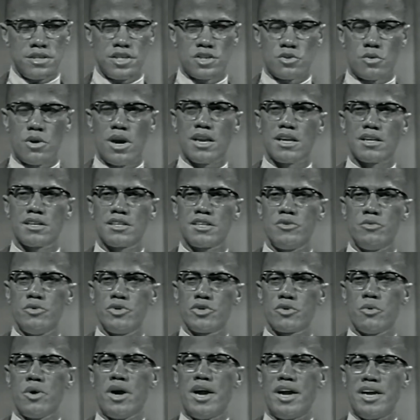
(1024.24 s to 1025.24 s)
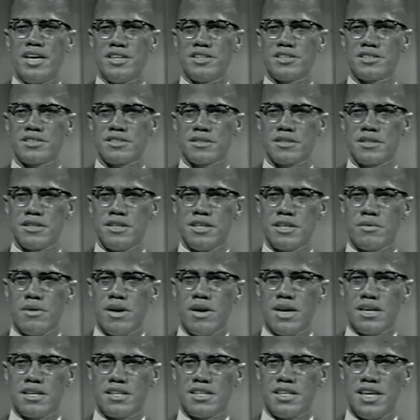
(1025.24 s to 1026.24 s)
equality with whites.
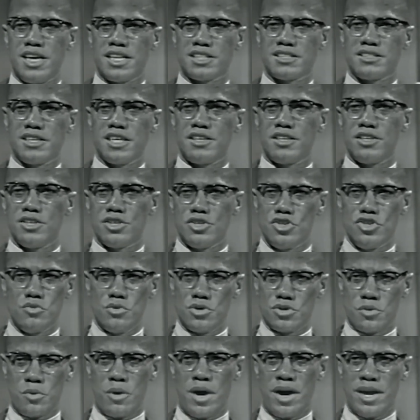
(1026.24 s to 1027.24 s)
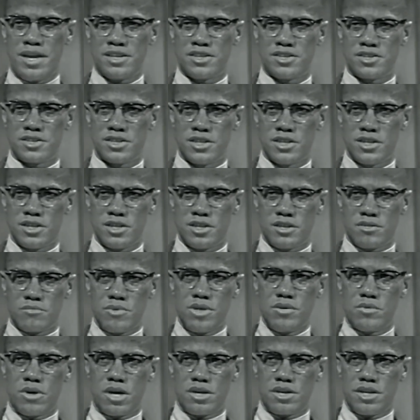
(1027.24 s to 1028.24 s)
Equality has nothing to do with whites.
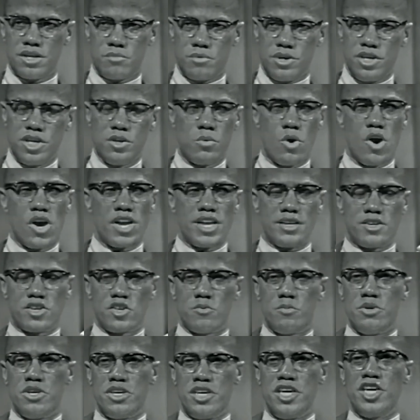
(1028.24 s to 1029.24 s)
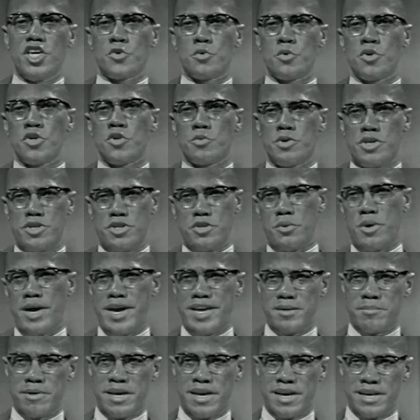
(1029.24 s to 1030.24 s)
We, want e we don't want to be equal with the
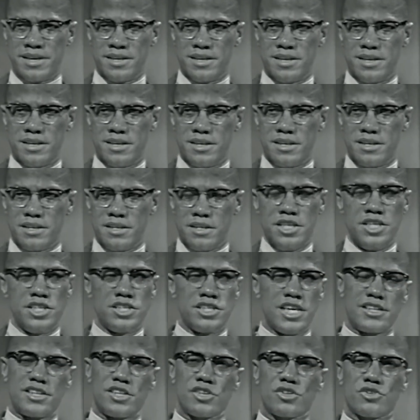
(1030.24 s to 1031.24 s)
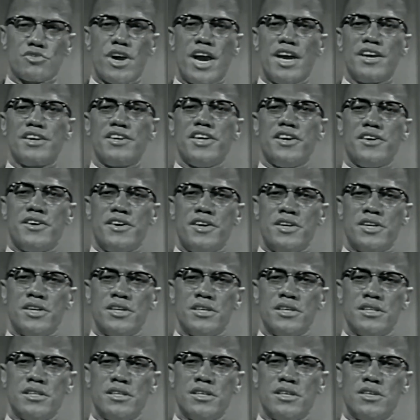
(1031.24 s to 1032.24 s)
white man. He's not the
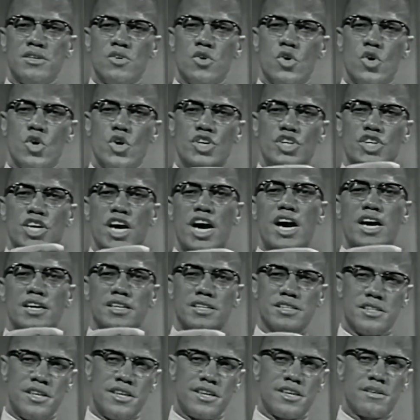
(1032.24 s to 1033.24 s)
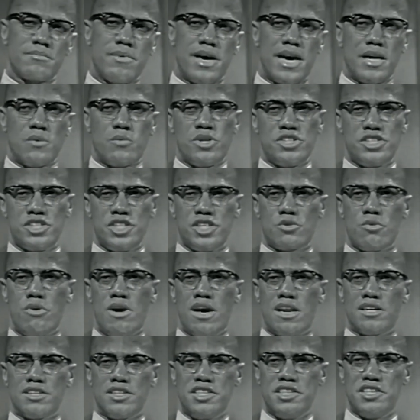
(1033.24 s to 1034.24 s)
criteria or yardstick by which
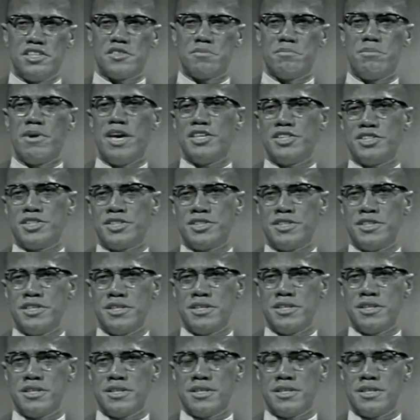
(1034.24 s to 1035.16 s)
equality is measured.